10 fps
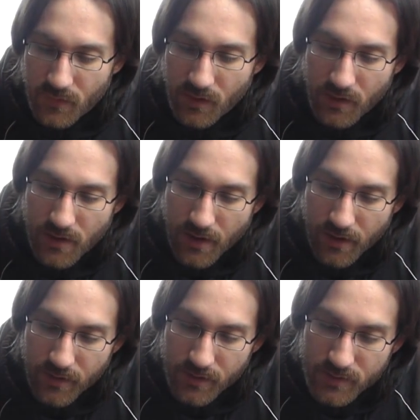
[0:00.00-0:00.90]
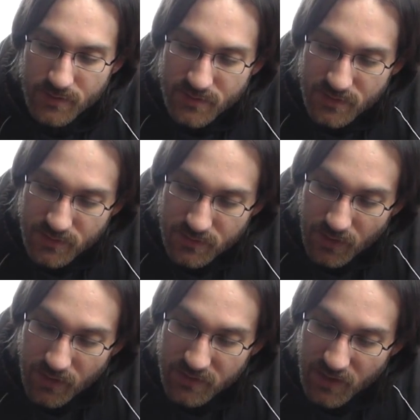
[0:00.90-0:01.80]
He has
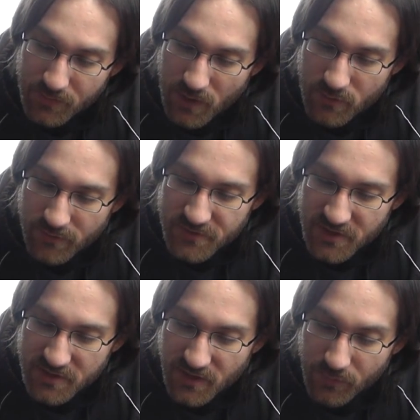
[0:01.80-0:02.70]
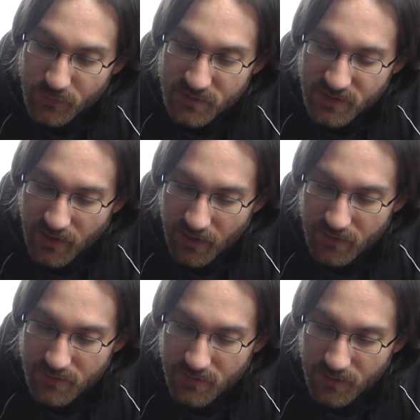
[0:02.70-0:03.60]
an attack power of 6, I would
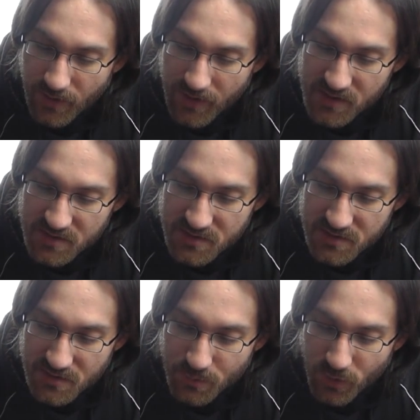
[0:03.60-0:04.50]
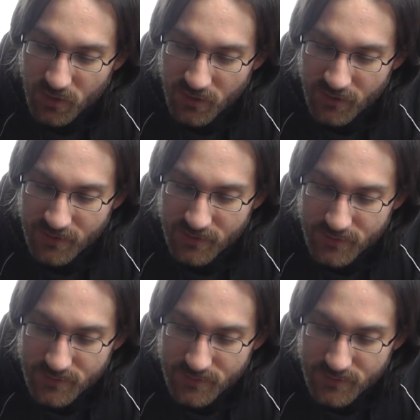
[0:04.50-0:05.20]
say. He has a bottle.